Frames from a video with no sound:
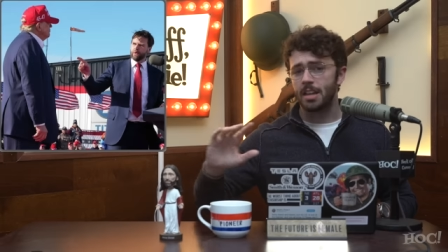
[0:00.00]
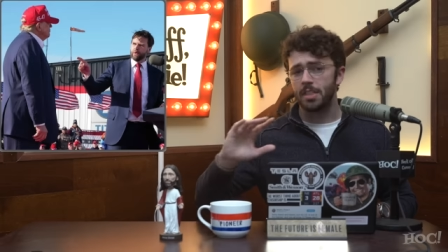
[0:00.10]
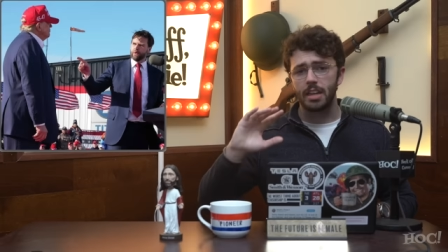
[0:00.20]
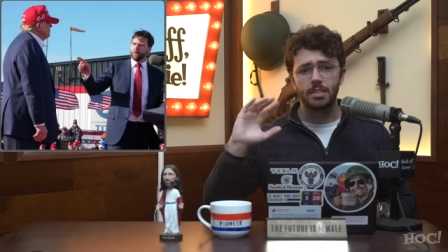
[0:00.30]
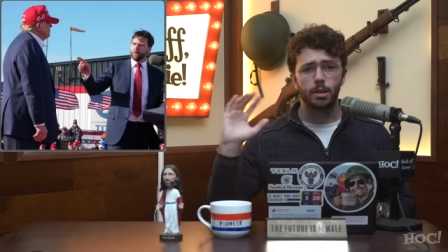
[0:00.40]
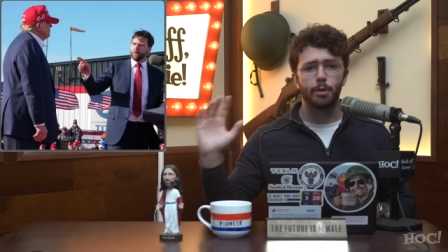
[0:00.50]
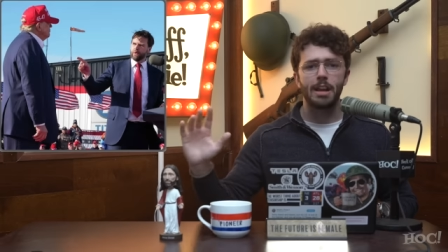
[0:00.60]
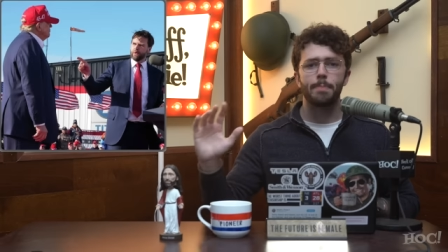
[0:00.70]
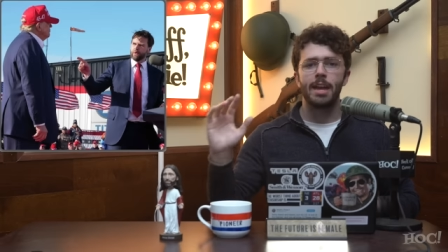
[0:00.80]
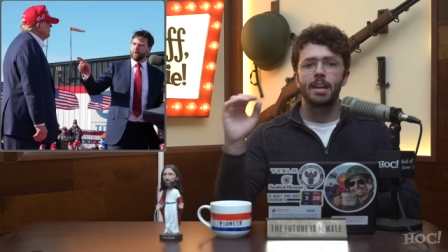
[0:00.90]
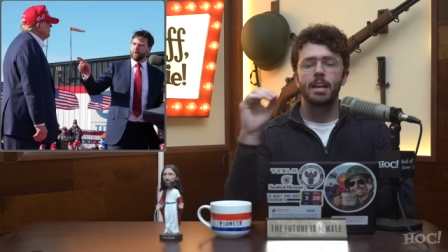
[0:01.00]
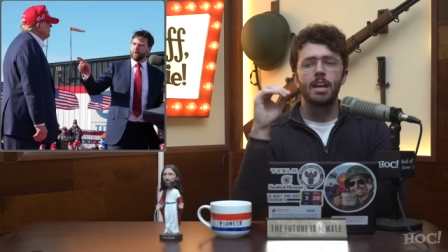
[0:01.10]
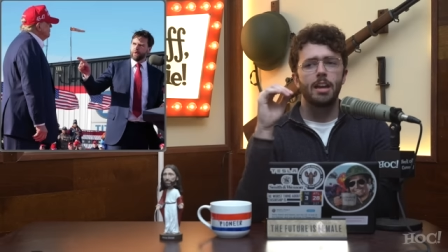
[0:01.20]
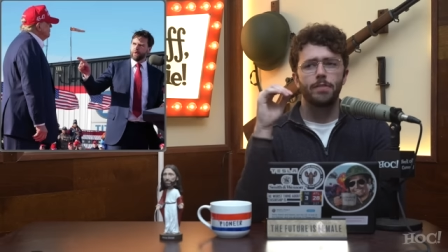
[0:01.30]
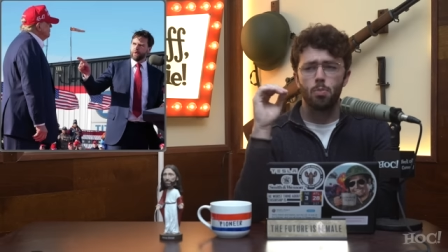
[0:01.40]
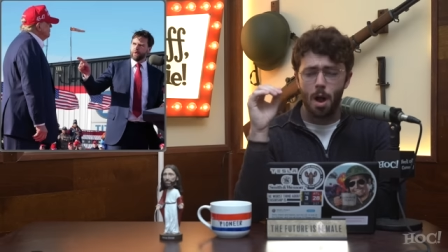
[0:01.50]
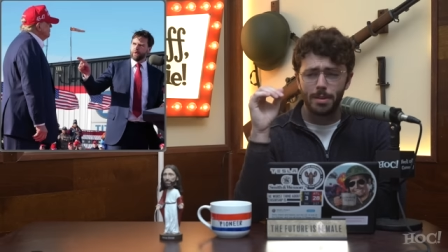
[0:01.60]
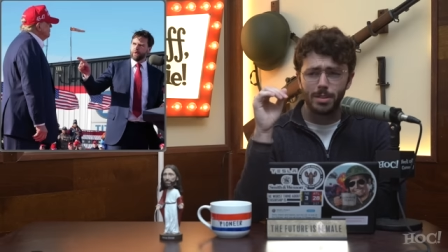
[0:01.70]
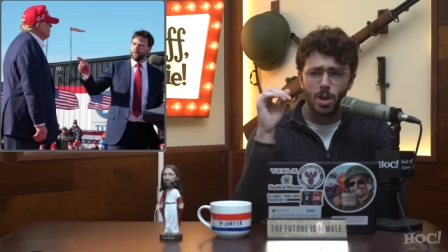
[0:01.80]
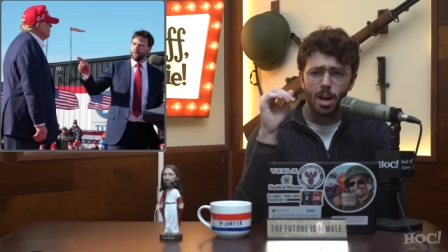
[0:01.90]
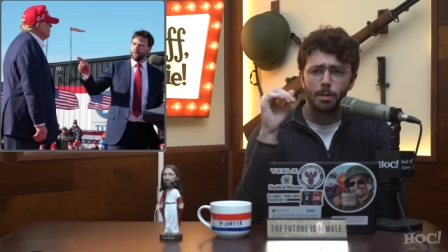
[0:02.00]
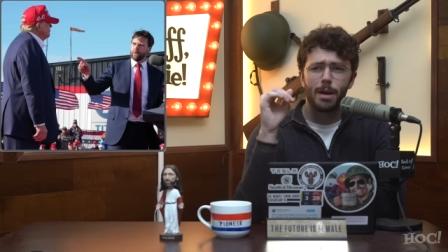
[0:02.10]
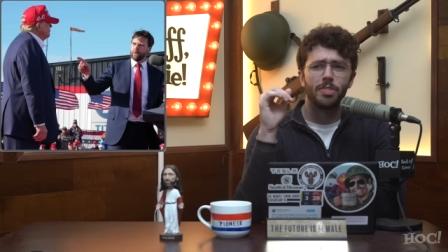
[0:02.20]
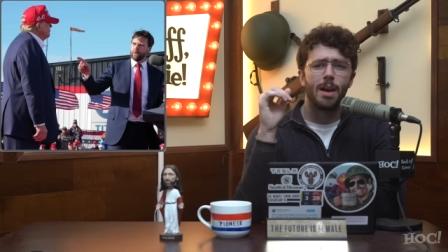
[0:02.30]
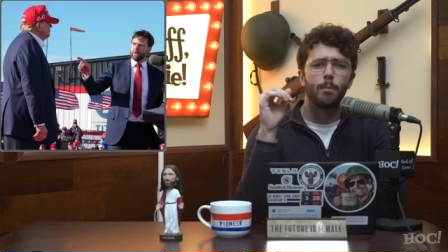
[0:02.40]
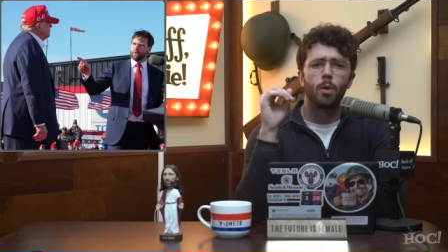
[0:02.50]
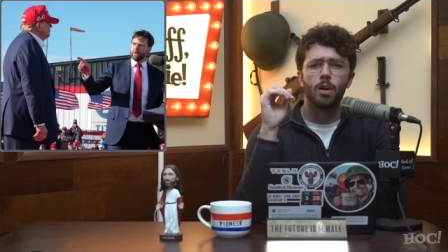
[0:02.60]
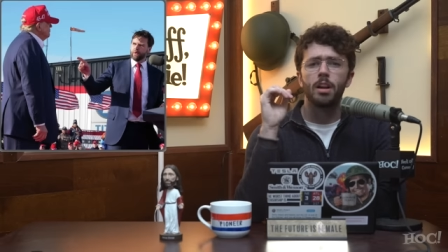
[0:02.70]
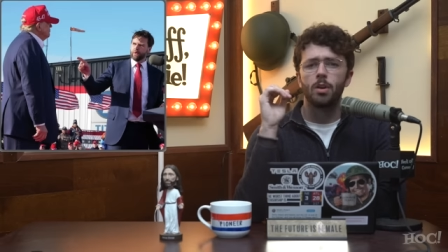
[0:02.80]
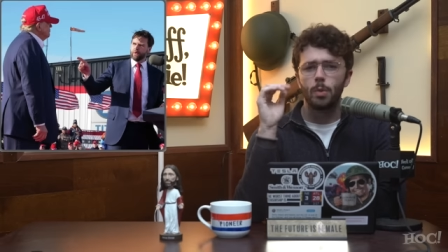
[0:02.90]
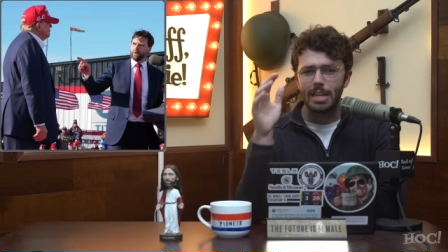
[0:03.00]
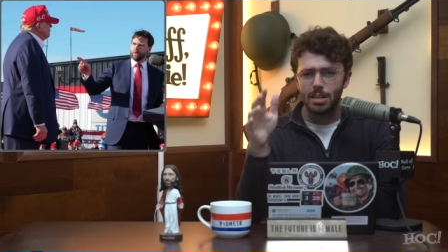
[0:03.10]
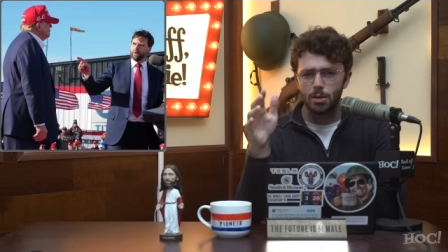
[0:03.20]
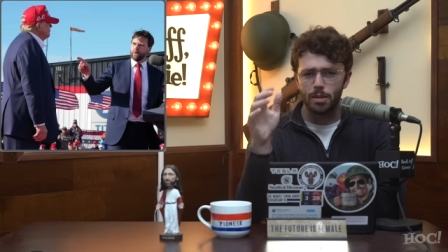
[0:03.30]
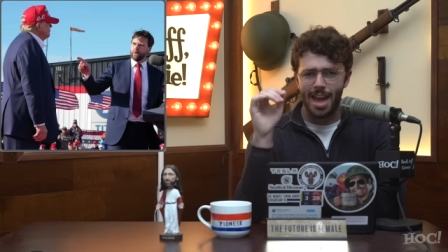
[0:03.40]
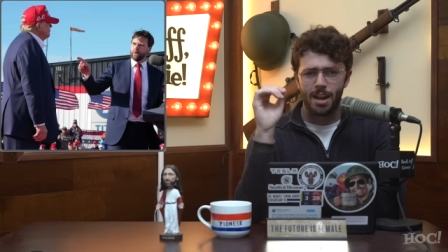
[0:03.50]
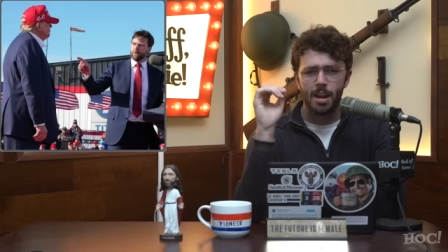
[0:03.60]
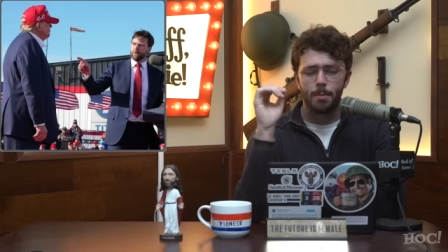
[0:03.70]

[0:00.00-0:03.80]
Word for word: I think he's a great pick. If you want me to talk about that more, we can do that.